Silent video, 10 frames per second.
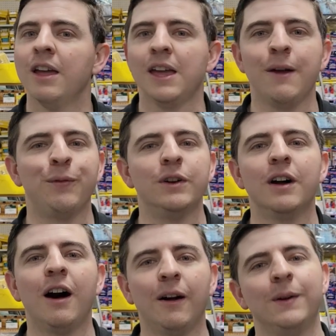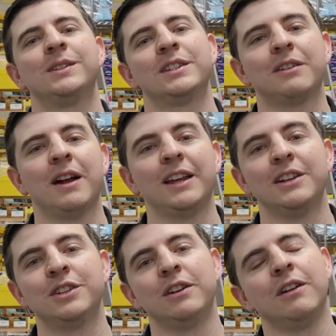If you're not already subscribed to
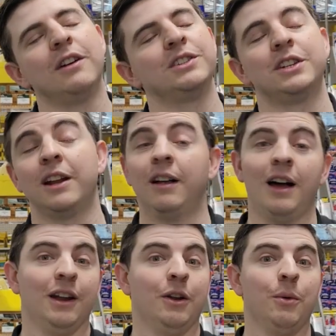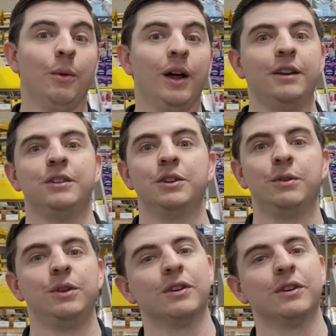Engineer Hall's channel, I don't know what you're doing.